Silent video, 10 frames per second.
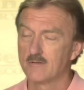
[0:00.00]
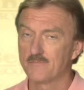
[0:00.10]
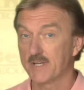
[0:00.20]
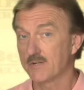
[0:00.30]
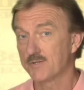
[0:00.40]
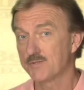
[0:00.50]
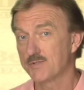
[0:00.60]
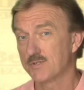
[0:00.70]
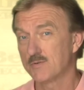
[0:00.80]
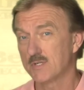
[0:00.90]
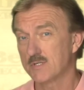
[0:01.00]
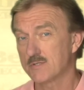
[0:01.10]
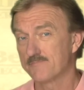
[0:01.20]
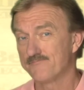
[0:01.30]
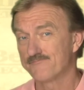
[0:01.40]
Failure to do
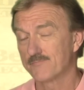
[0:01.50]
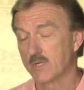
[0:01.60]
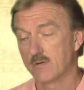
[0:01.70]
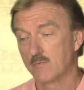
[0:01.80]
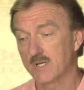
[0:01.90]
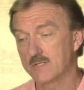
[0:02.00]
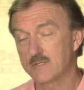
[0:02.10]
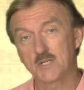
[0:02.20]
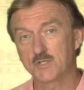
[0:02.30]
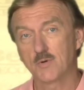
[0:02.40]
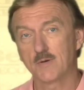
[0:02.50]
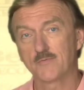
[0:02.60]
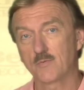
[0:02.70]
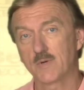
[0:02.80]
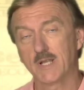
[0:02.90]
this, well, it sets you up
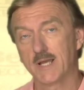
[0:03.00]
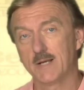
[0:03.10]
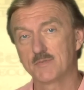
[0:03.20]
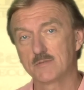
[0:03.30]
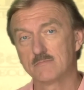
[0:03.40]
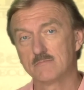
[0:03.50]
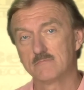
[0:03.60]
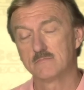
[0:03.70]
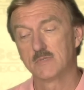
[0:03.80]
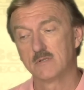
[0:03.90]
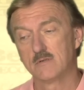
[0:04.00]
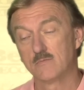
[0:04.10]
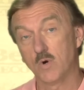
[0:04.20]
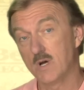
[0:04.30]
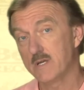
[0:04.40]
for relapse.
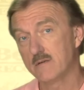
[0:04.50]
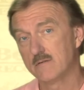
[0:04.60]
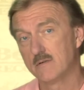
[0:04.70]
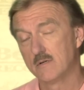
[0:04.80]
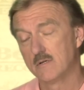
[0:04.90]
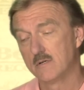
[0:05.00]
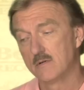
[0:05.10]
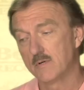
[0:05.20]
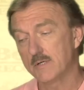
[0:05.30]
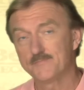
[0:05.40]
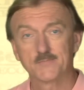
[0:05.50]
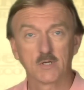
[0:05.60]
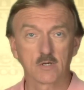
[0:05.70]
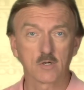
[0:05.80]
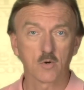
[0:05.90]
Why? Well,
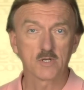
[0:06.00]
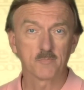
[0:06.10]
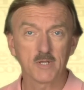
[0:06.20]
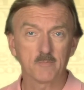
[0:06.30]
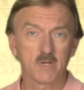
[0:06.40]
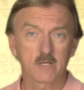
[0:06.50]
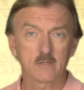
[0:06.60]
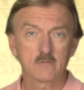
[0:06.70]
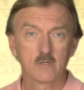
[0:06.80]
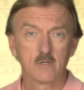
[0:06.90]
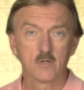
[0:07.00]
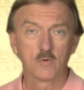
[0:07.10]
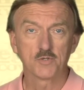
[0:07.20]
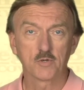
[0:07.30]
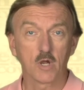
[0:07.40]
according to Pennebaker,
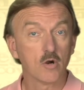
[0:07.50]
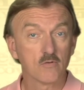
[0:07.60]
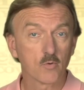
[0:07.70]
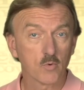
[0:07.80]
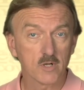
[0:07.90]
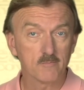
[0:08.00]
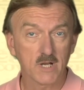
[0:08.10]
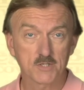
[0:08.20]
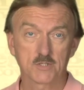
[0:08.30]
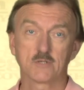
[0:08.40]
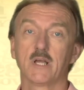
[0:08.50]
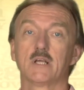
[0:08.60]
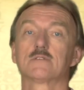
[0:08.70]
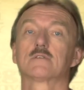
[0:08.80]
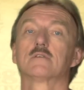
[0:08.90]
when you're overwhelmed by
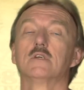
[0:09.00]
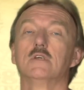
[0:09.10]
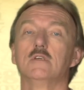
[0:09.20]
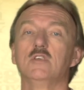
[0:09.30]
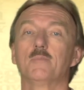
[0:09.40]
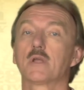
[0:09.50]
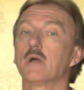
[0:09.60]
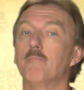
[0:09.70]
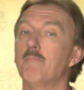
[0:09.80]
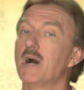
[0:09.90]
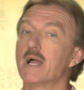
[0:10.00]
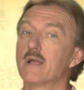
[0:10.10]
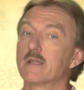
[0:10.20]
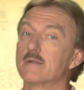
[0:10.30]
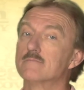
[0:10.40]
stress, you become
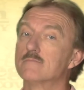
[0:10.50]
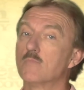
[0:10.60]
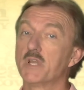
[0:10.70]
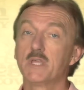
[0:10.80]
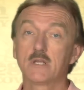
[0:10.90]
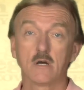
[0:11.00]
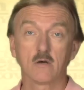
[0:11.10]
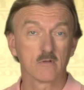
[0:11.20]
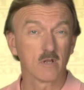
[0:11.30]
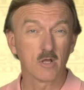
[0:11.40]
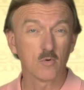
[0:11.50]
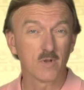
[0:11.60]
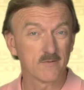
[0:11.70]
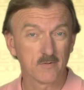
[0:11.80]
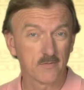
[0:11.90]
mired in what he called
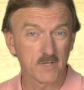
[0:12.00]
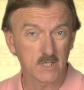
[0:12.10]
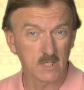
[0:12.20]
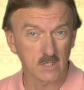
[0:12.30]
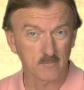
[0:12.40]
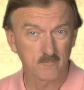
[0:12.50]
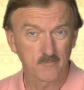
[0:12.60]
low-level thinking.